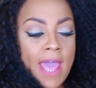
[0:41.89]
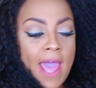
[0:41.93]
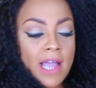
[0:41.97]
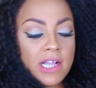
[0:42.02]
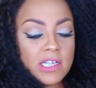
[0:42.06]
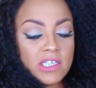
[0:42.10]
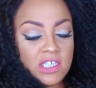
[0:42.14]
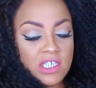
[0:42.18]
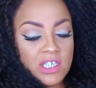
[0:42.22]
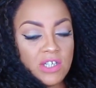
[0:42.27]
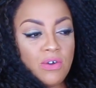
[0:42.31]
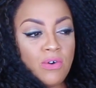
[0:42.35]

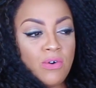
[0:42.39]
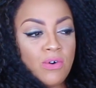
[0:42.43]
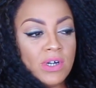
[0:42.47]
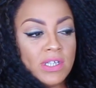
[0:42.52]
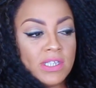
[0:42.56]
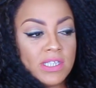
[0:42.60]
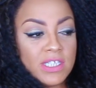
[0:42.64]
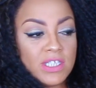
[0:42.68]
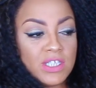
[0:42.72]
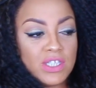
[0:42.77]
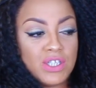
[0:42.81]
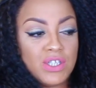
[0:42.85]
actually
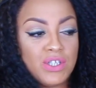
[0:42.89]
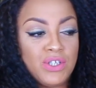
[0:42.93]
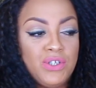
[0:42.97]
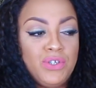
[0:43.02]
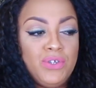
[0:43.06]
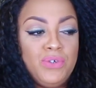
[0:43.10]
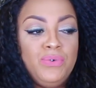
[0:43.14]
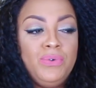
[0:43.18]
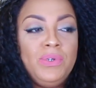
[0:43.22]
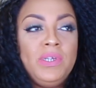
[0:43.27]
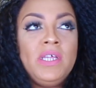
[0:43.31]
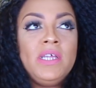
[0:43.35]
on this
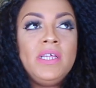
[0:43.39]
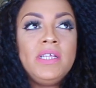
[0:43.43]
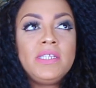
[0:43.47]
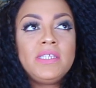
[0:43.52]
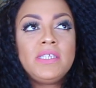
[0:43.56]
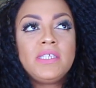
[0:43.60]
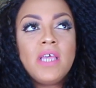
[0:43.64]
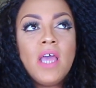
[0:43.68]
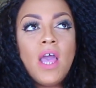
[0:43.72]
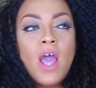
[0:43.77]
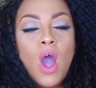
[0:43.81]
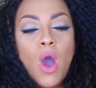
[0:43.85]

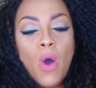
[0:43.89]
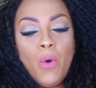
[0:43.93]
unit